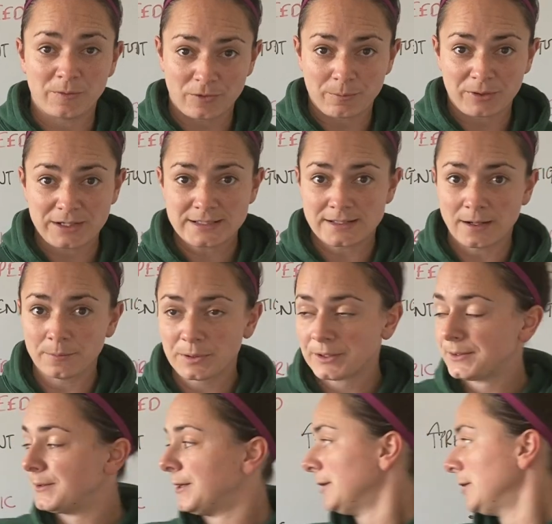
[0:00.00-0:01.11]
the press up
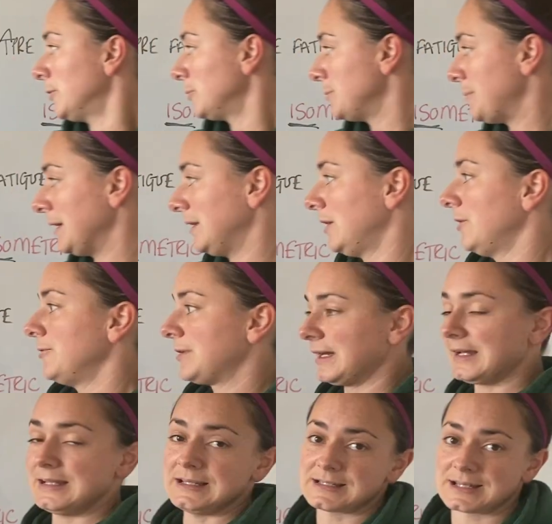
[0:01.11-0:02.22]
would be loading
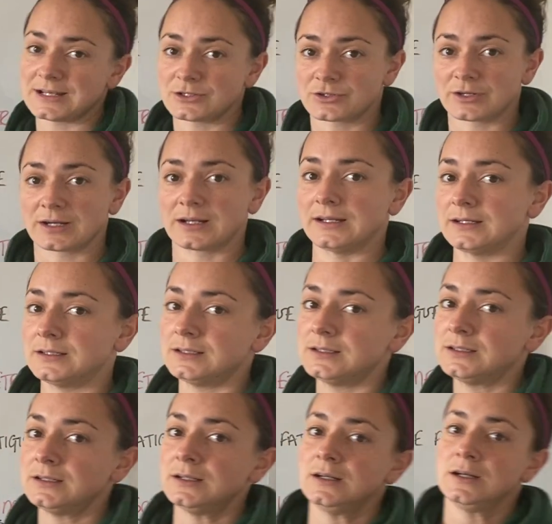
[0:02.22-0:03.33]
eccentrically.
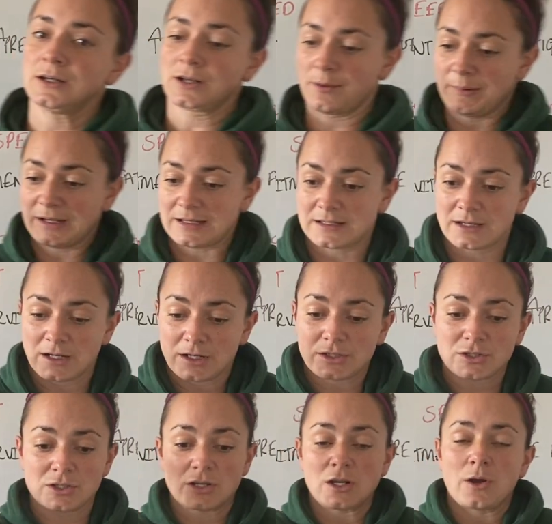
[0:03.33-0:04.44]

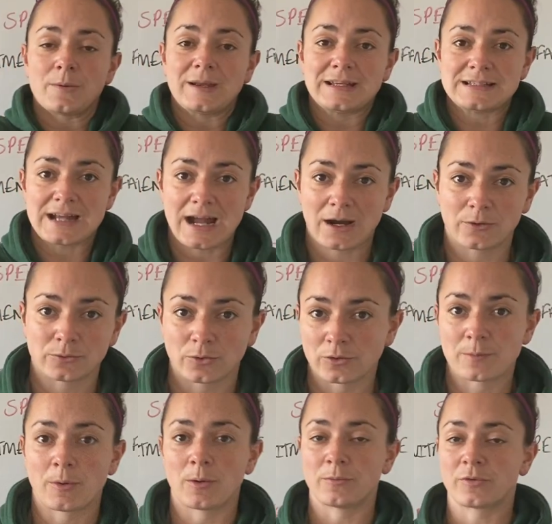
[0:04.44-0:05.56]
Slowing down on the
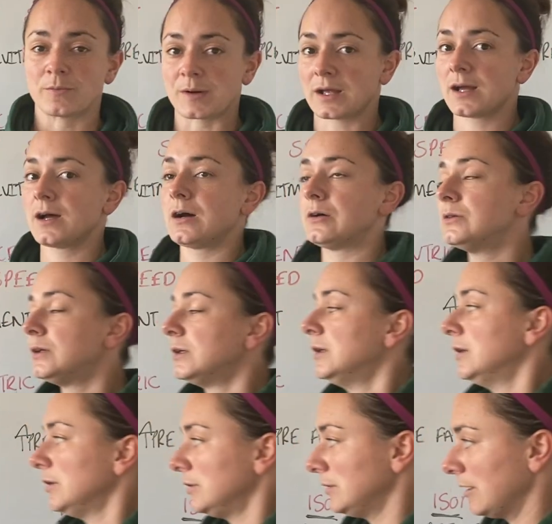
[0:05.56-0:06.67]
bottom from a curl,
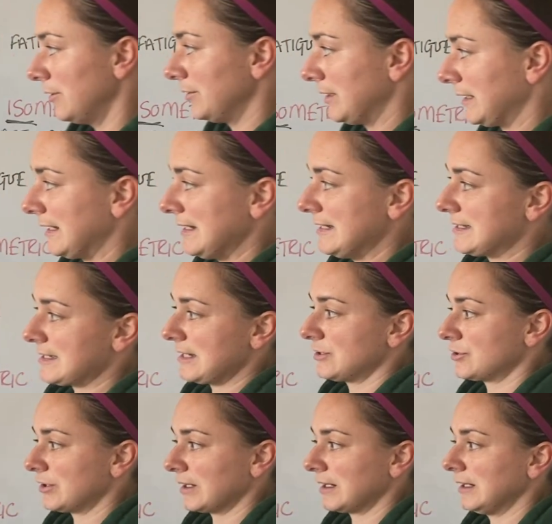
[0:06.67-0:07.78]
loading
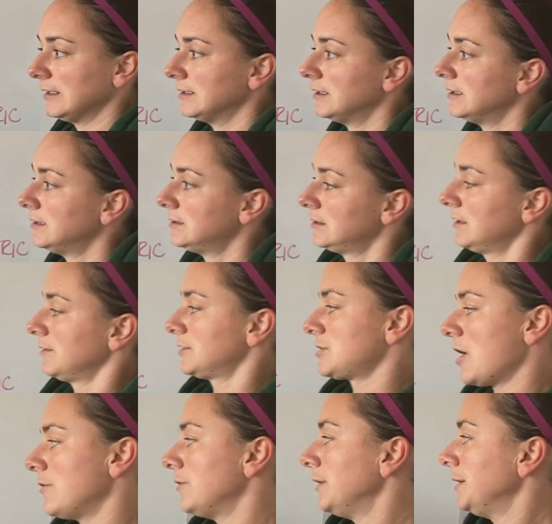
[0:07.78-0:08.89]
eccentrically. So